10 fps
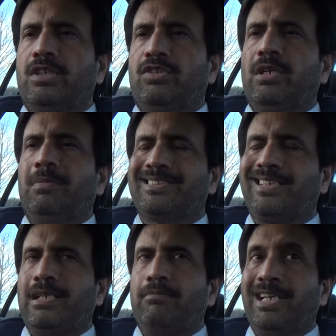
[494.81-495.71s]
the treatments
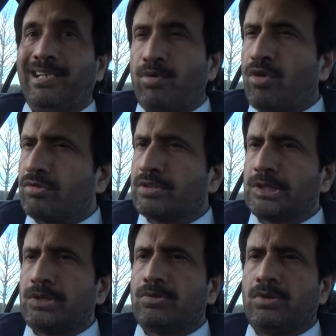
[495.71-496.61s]
like beta
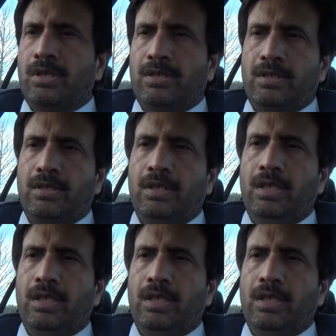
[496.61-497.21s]
blockers, you know, or